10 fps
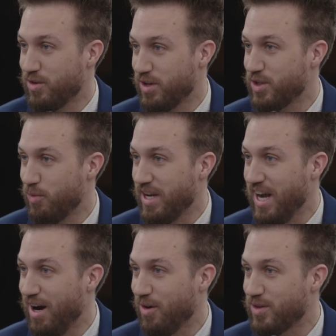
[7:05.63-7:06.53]
going to win
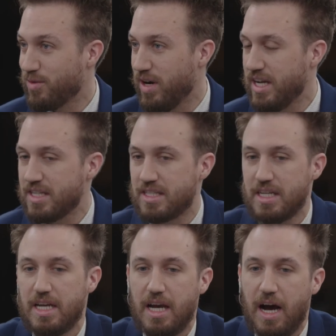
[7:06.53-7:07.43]
out, yeah. right?
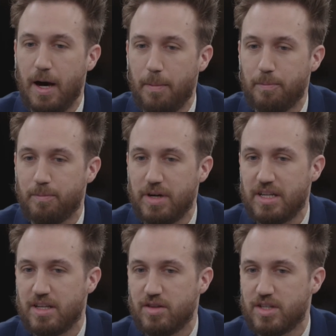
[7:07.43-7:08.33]
Um,
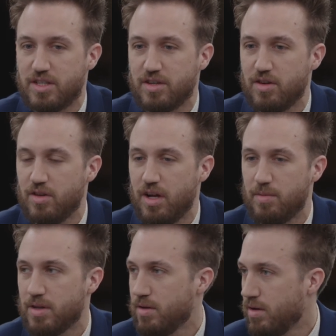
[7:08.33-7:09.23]
but you still... And that
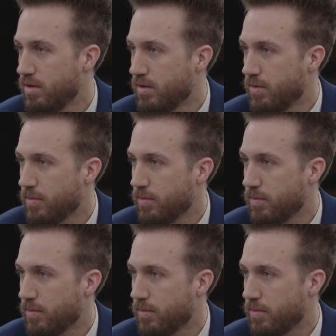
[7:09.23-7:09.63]
brings up an